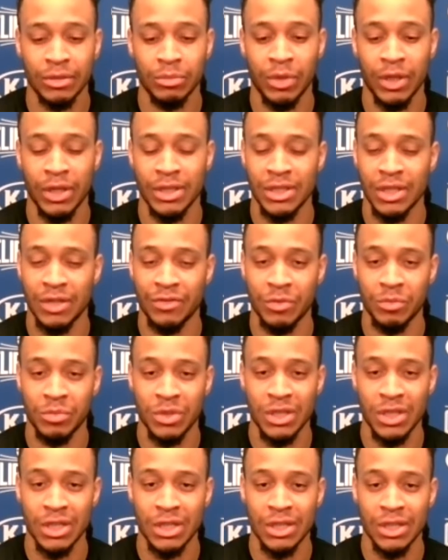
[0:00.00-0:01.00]
Plays different
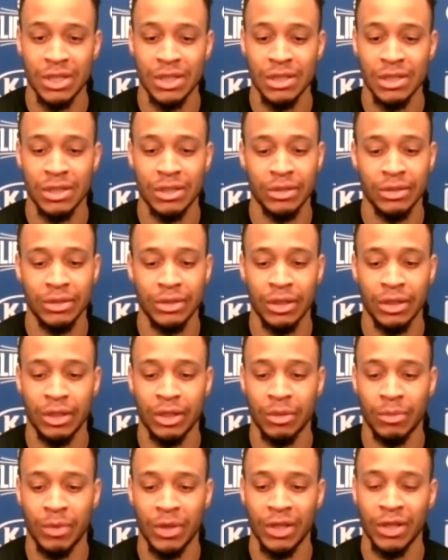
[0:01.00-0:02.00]
positions.
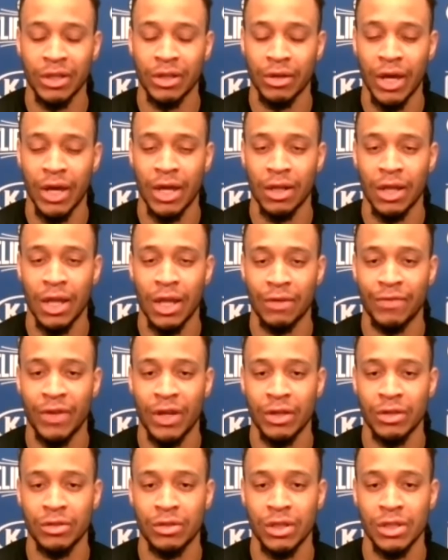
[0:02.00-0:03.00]
I think it adds a lot of
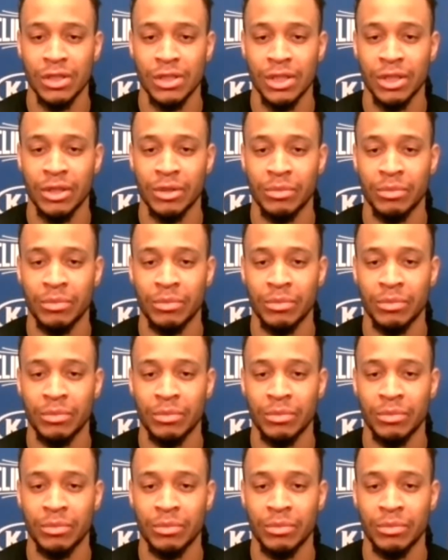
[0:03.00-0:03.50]
value to this game.